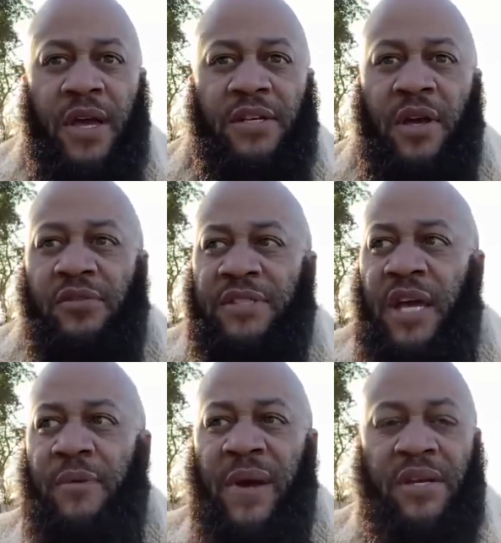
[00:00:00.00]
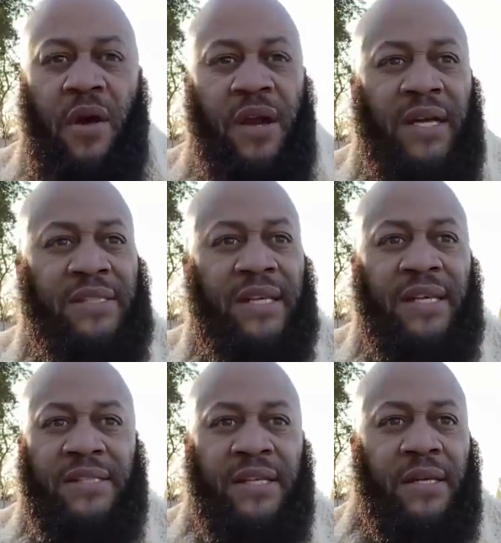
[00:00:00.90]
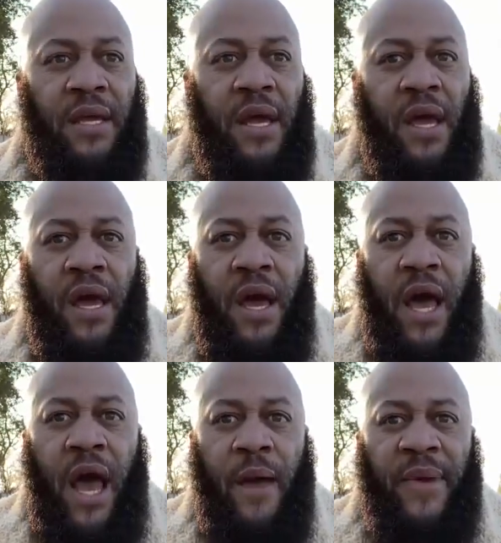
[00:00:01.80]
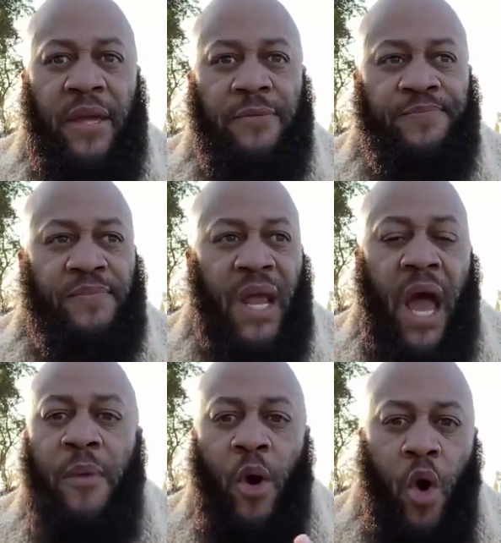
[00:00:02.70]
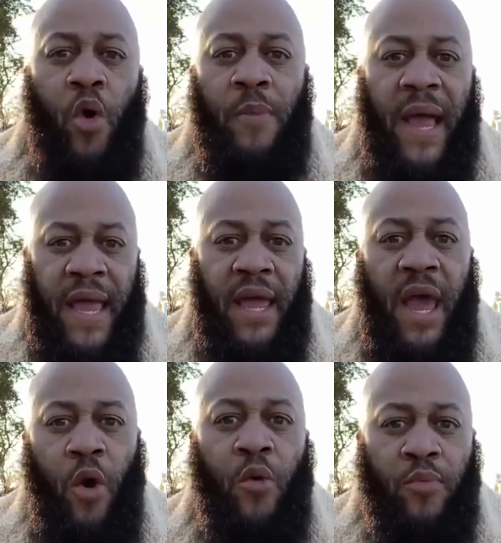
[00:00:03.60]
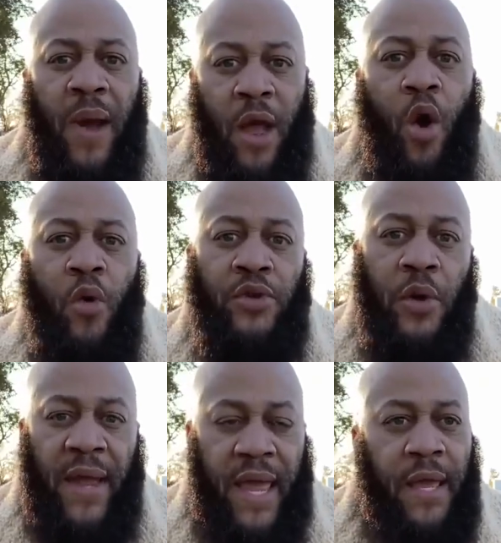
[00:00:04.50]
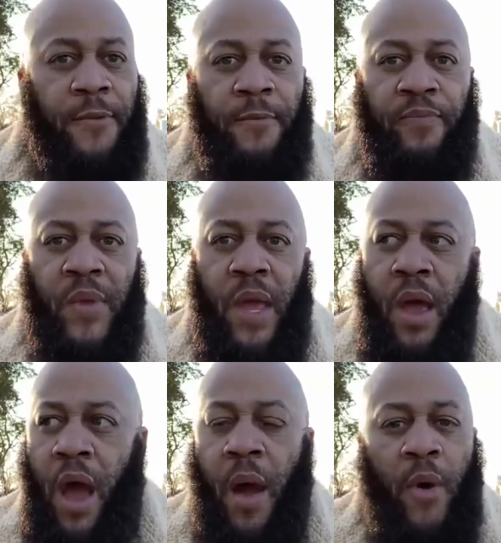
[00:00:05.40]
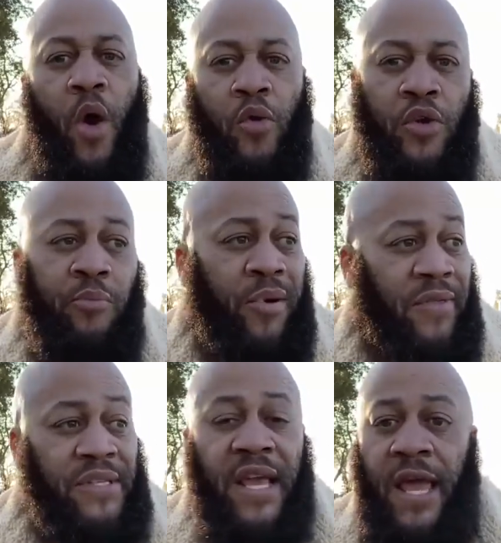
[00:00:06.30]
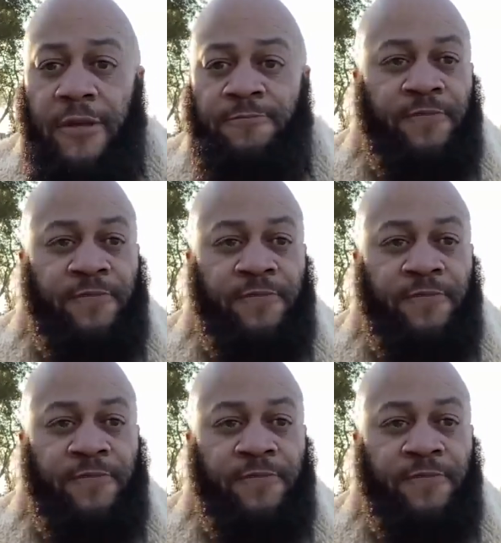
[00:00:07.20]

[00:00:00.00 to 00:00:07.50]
So I was telling my daughter, I said, listen, I mean, I'm gonna hold my hand, hold your hand. I'm gonna hold your brother's hand.